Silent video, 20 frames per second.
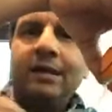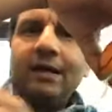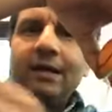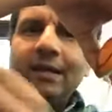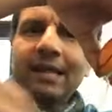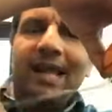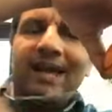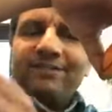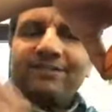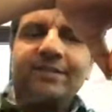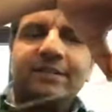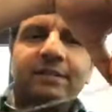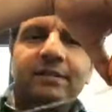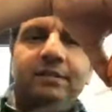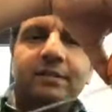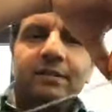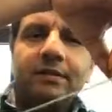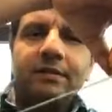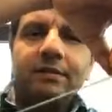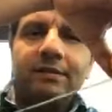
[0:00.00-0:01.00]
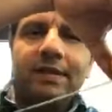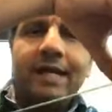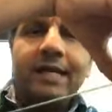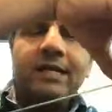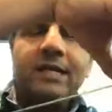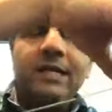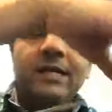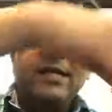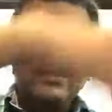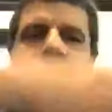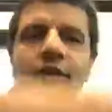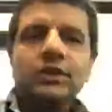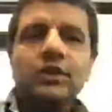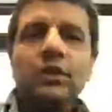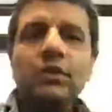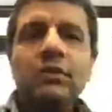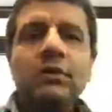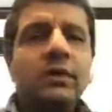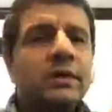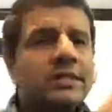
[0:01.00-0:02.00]
left, right?
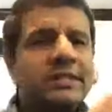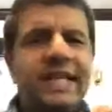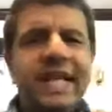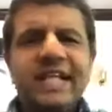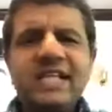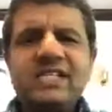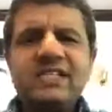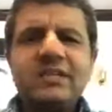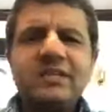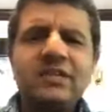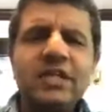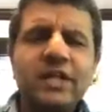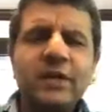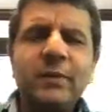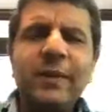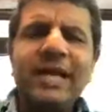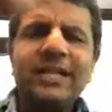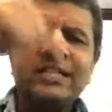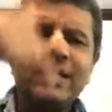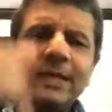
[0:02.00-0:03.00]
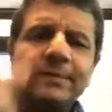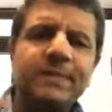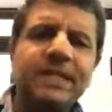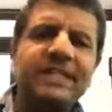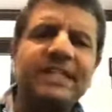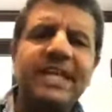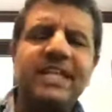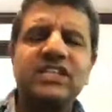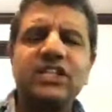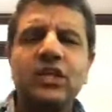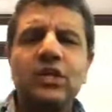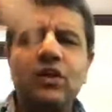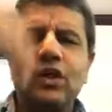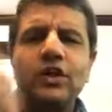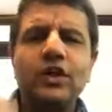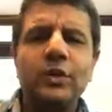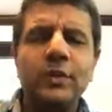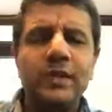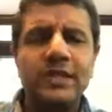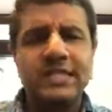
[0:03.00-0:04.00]
So tension, the direction of the tension
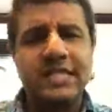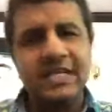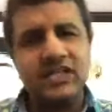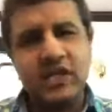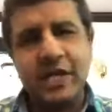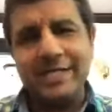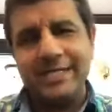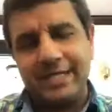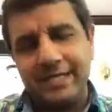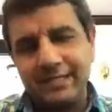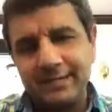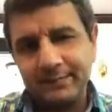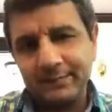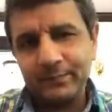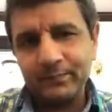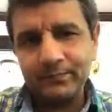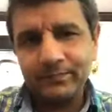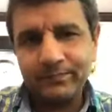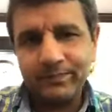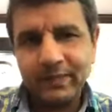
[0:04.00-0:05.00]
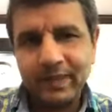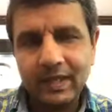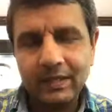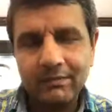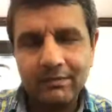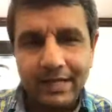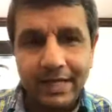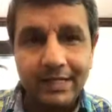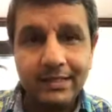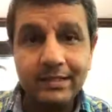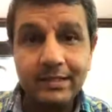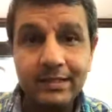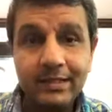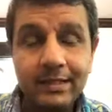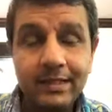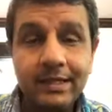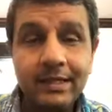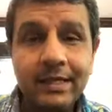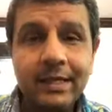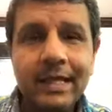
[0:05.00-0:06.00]
continuously changes, right?
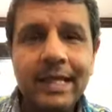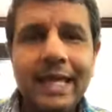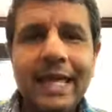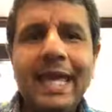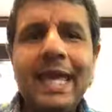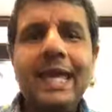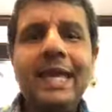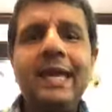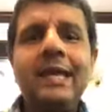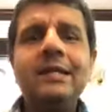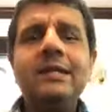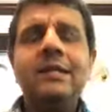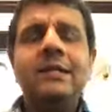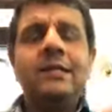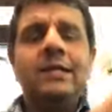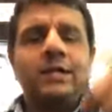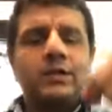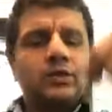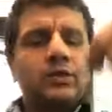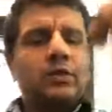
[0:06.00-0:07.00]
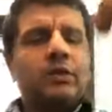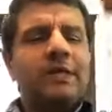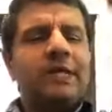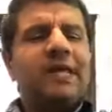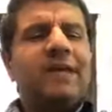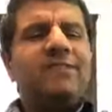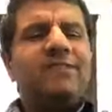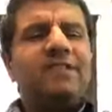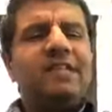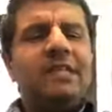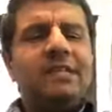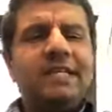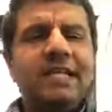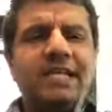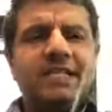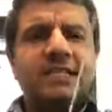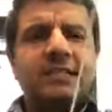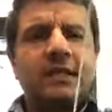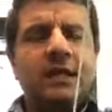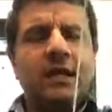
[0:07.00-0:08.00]
And so if
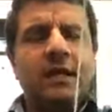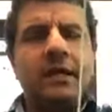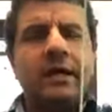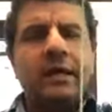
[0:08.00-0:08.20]
this